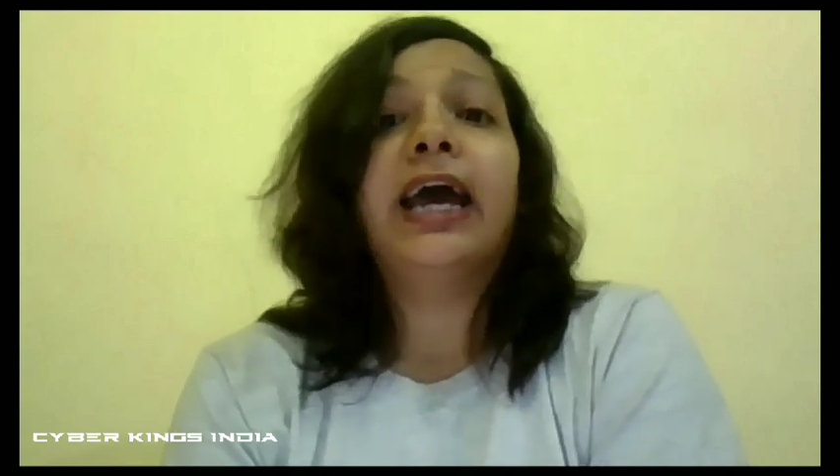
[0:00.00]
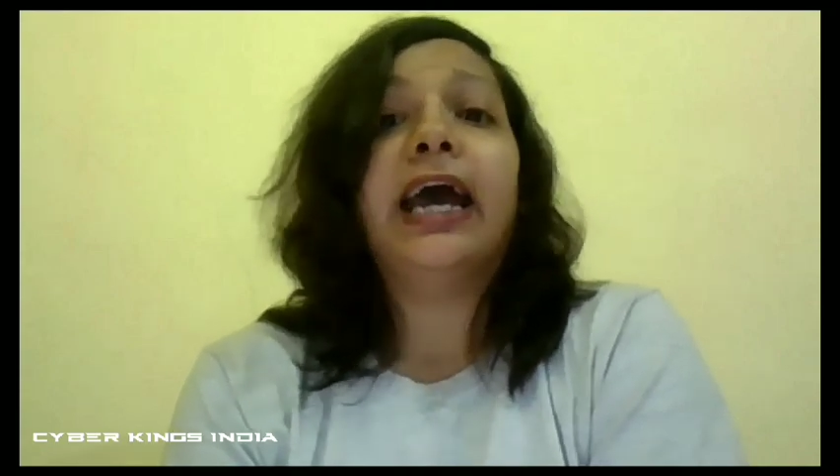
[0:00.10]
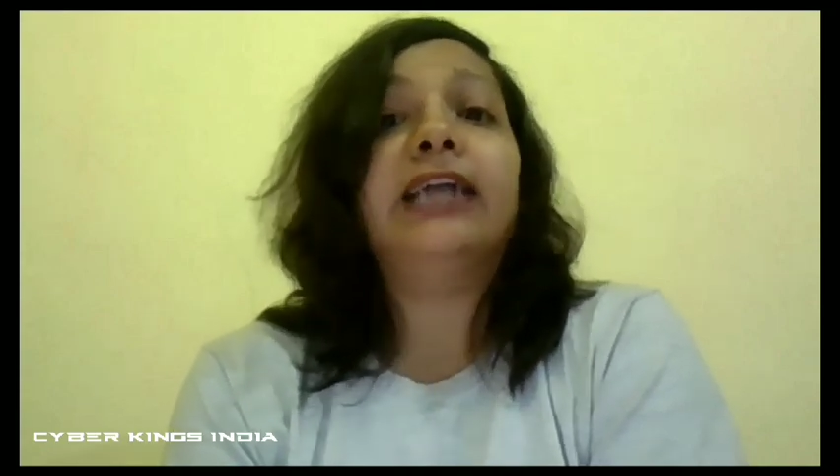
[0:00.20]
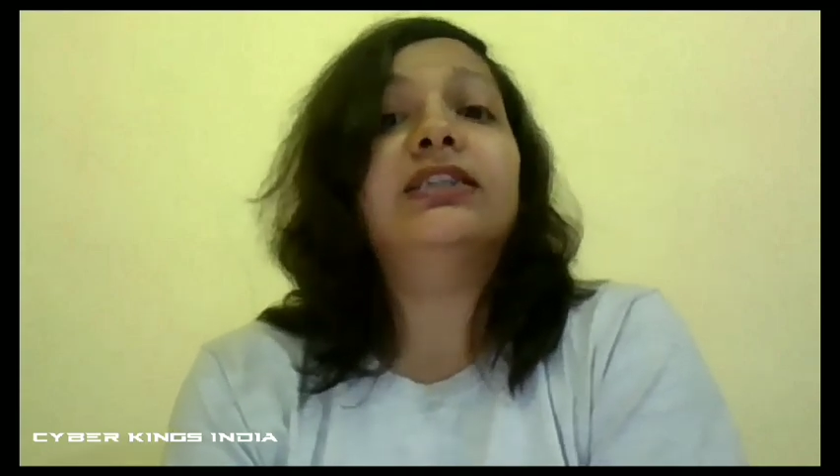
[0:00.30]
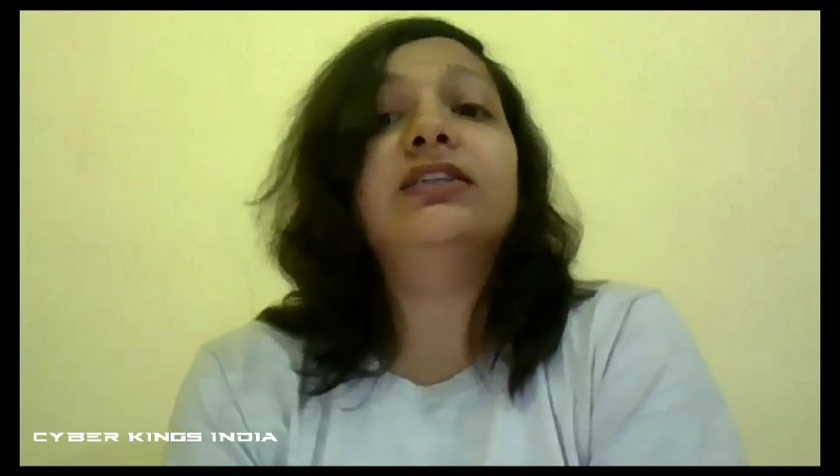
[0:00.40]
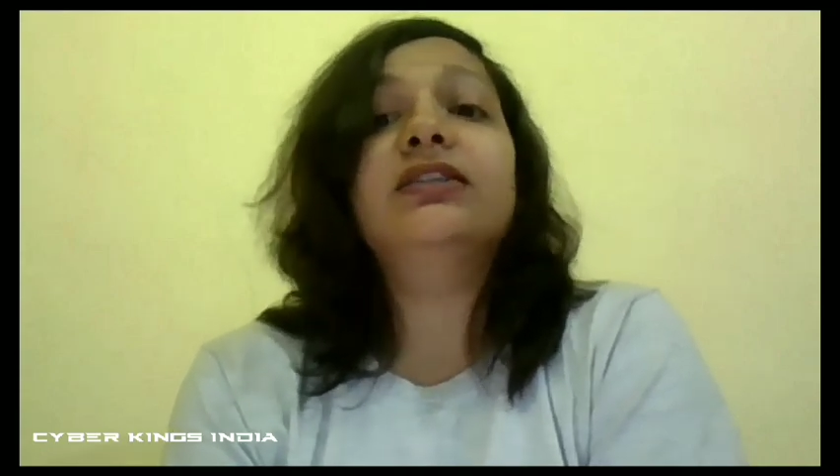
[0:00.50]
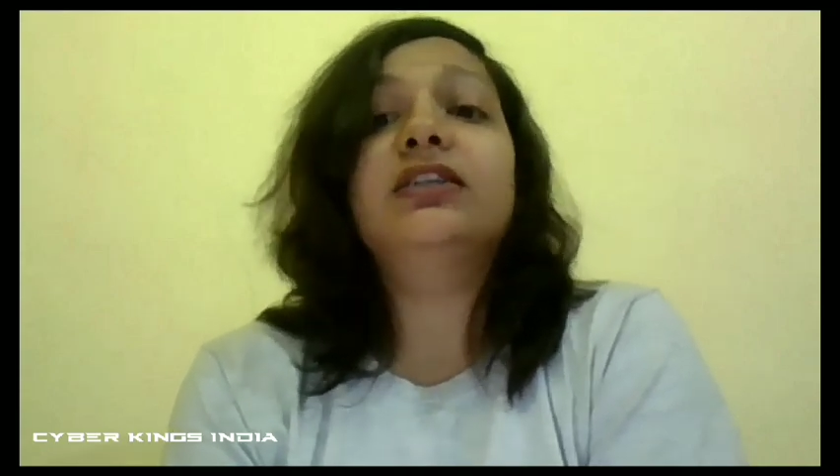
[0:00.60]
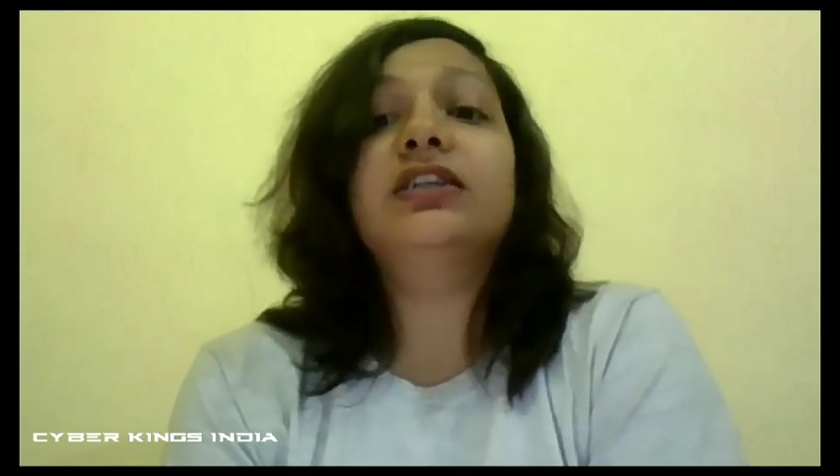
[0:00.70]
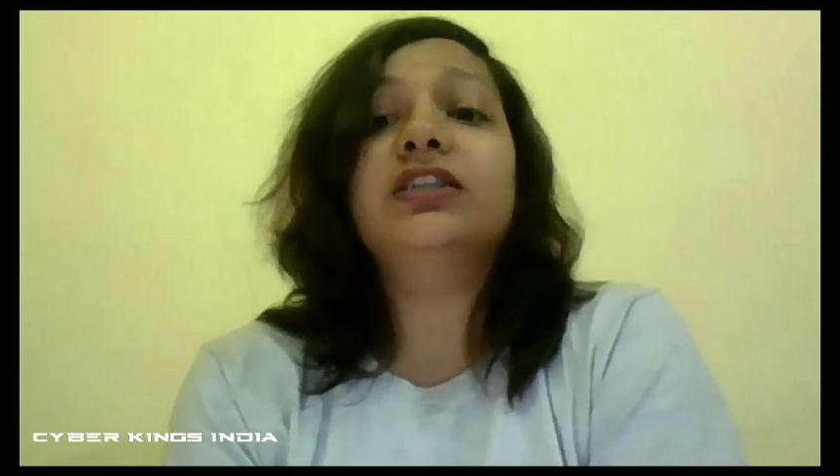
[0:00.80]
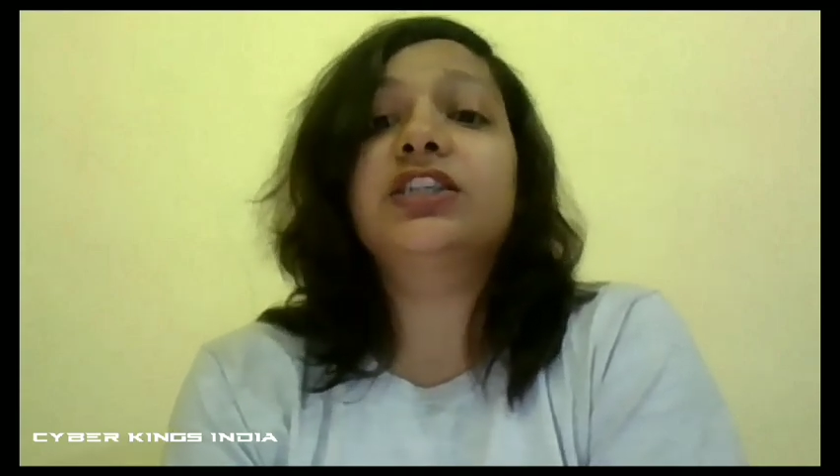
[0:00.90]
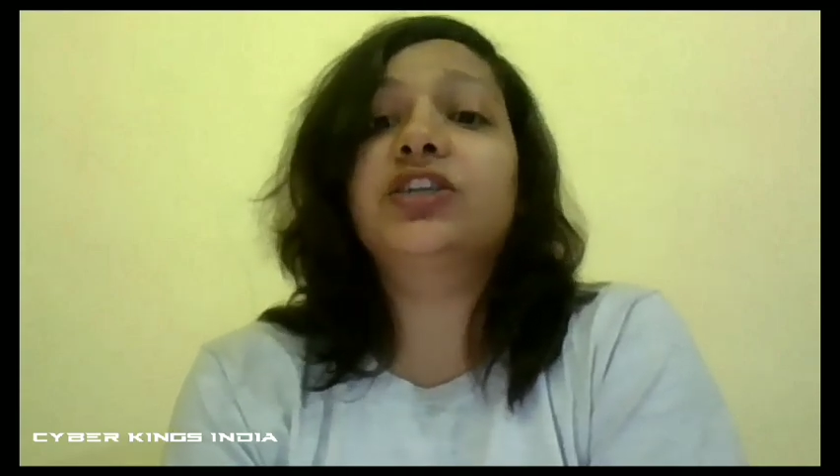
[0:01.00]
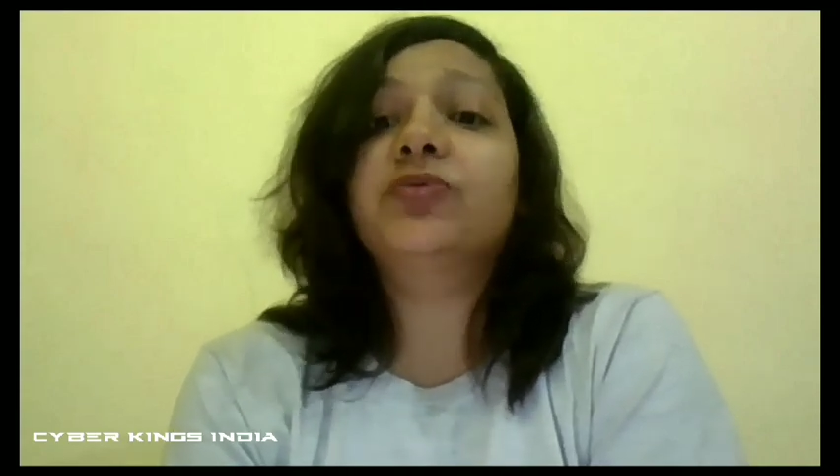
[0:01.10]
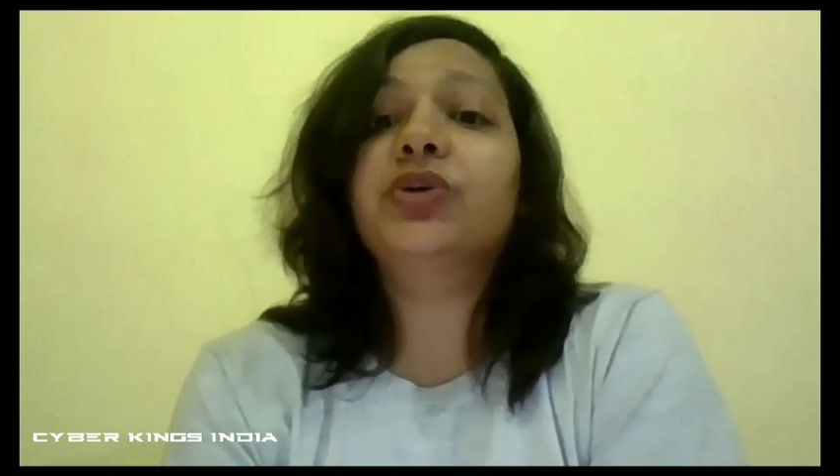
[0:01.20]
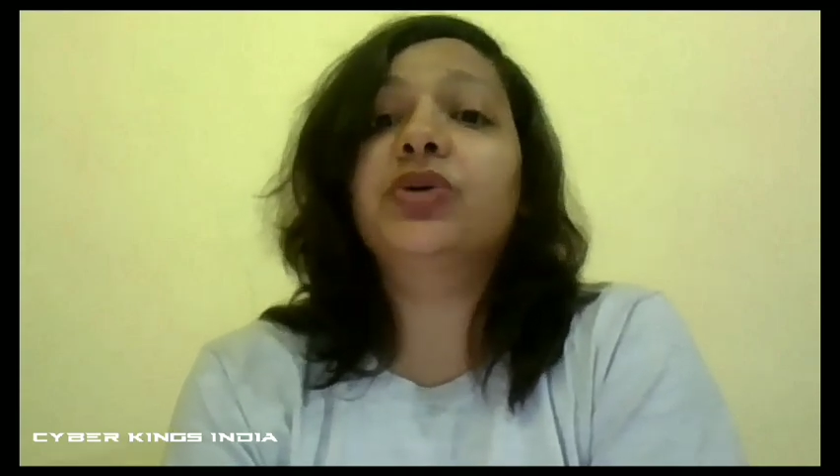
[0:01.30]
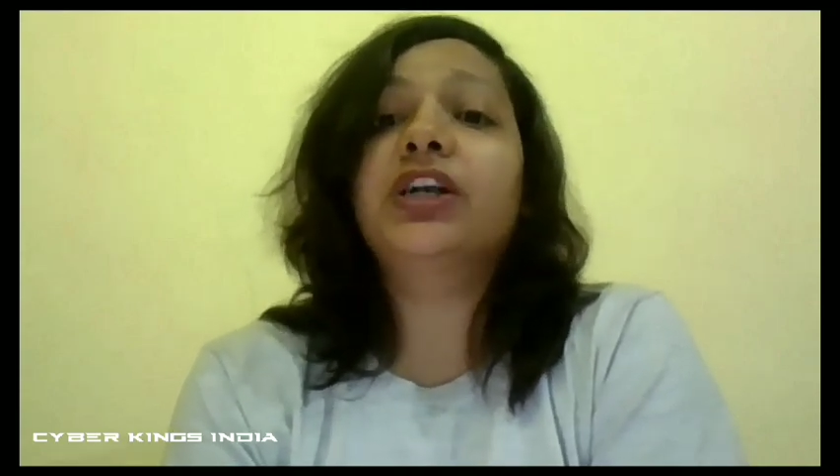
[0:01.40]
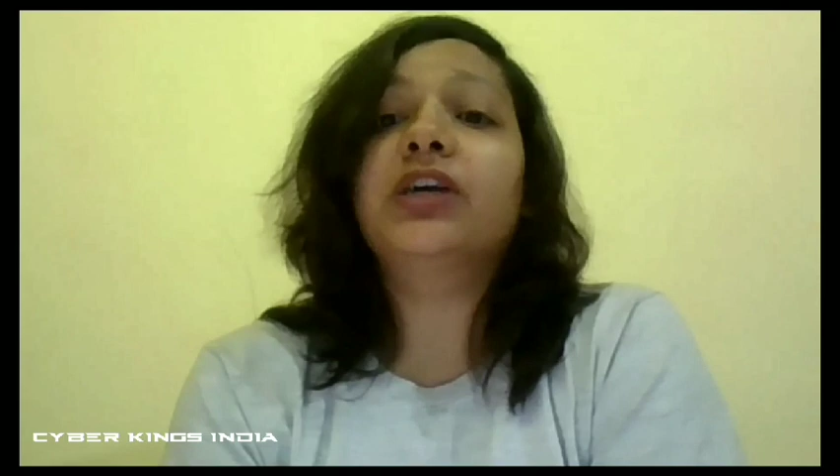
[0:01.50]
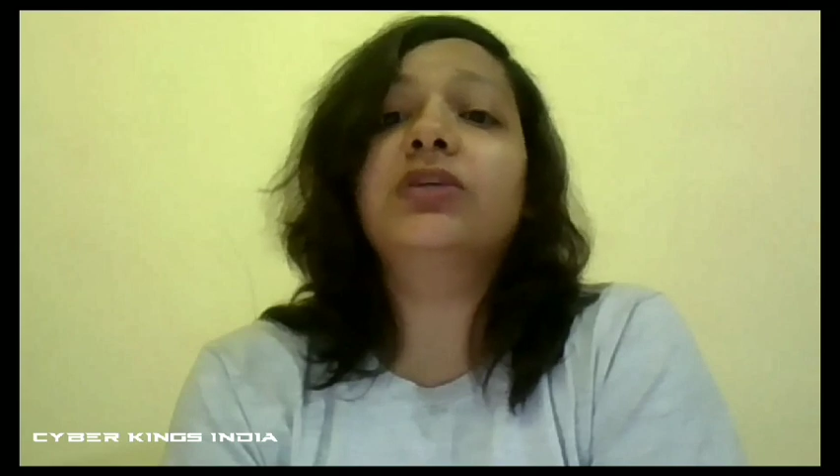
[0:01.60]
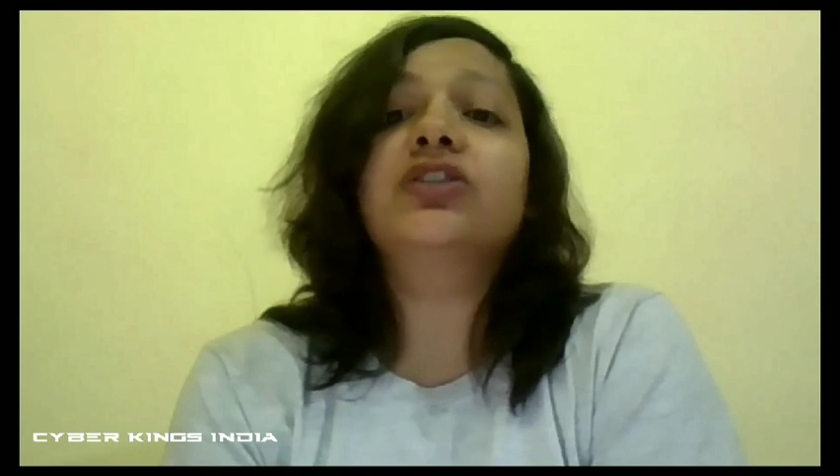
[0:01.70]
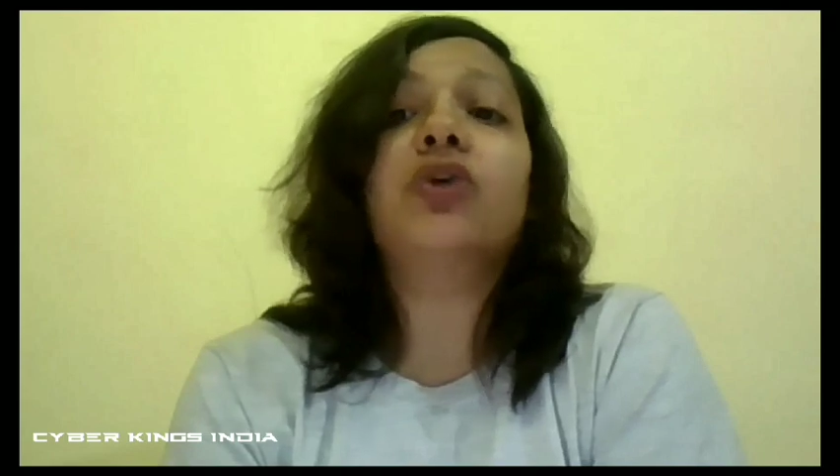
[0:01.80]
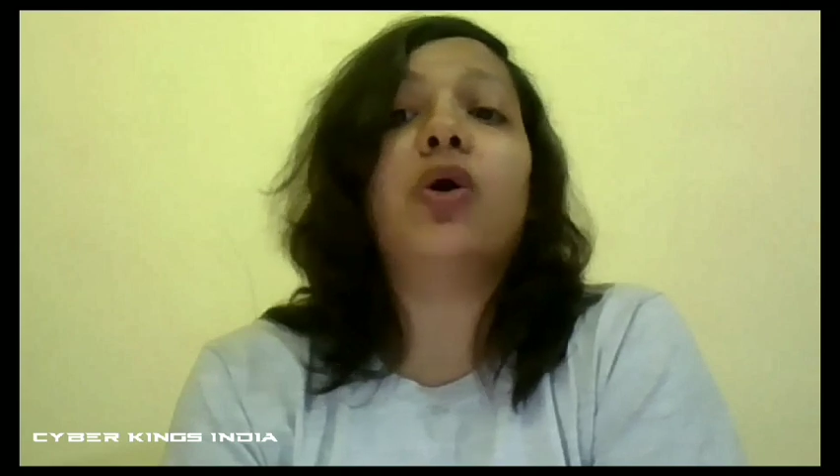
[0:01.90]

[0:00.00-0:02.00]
And since it is distributed amongst